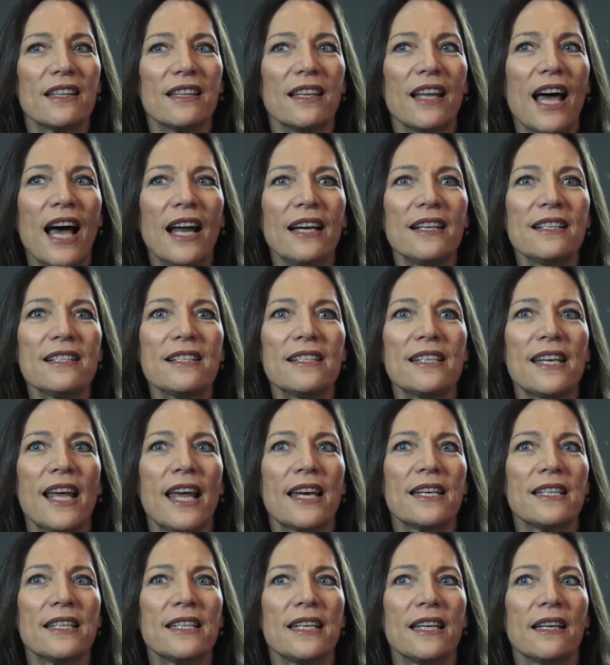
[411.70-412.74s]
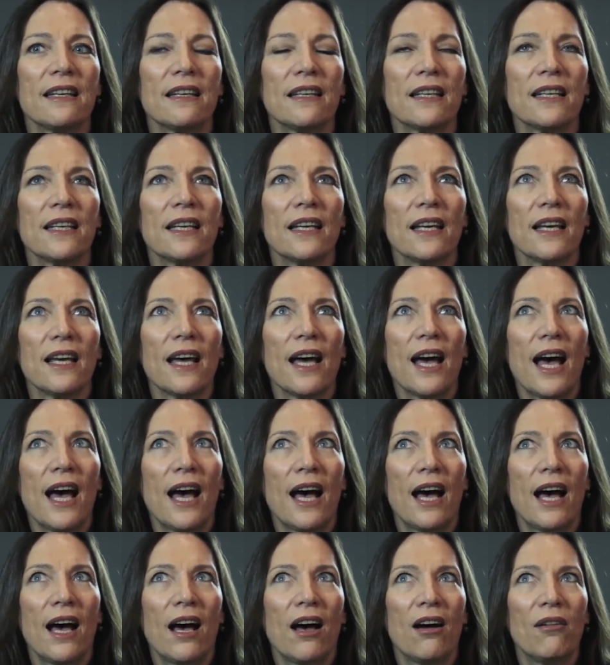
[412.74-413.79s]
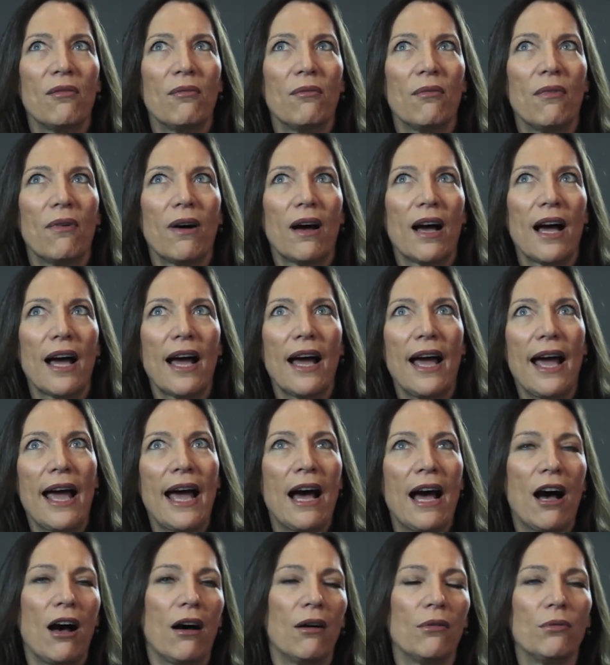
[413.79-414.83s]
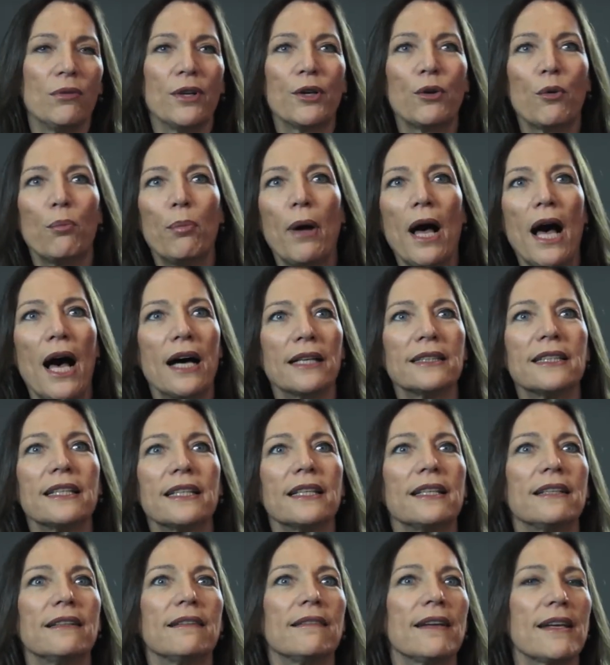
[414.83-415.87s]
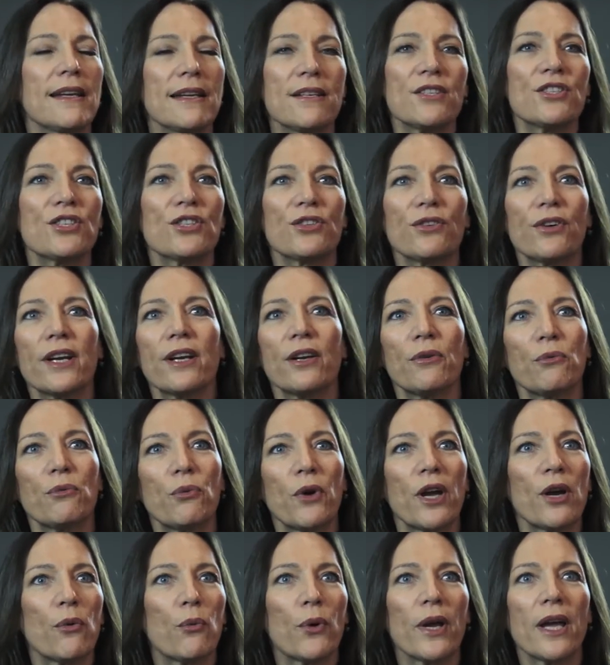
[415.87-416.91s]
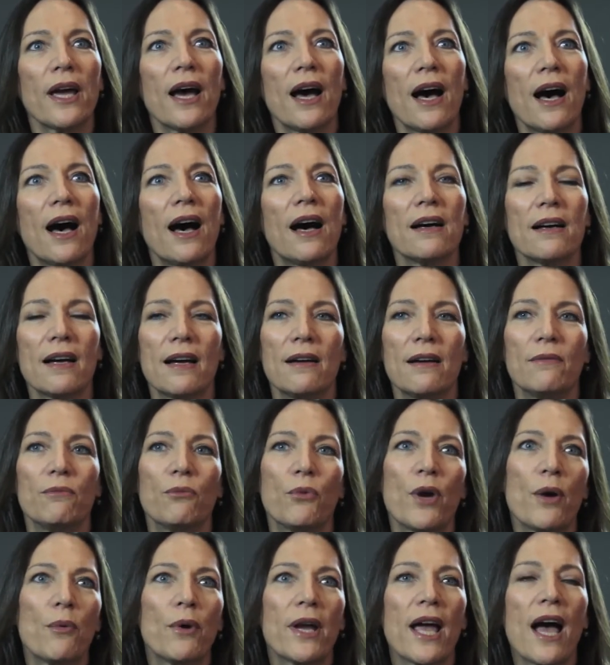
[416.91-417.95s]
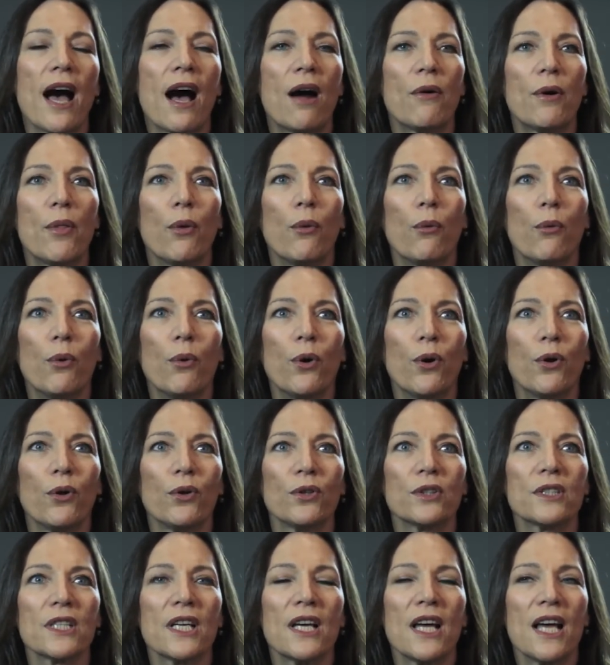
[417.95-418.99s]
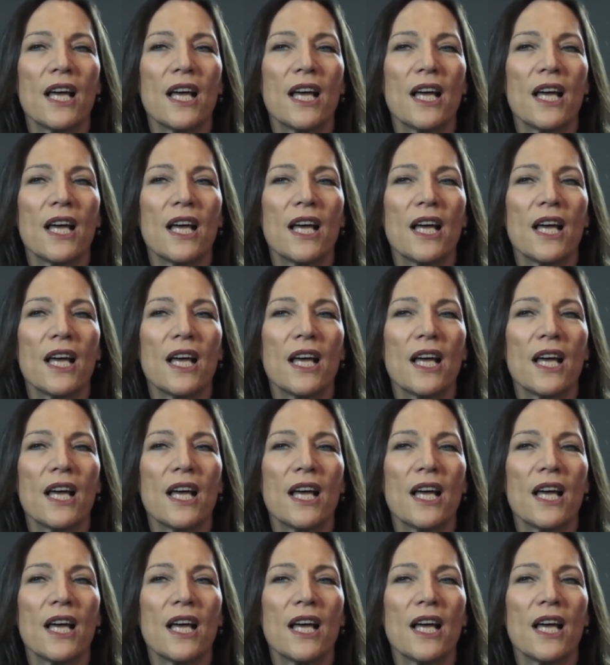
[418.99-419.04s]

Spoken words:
understanding our little part in history and where we are and where we are in the world,